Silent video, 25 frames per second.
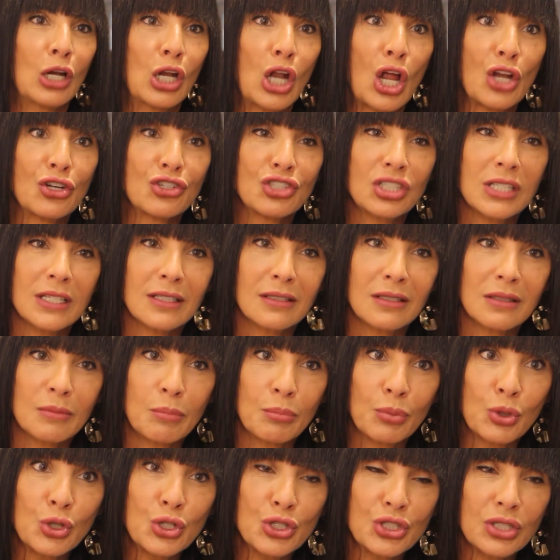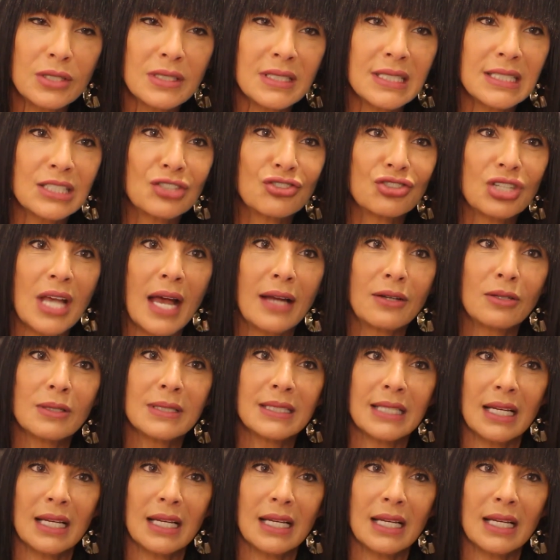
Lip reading: launching the Persian channel,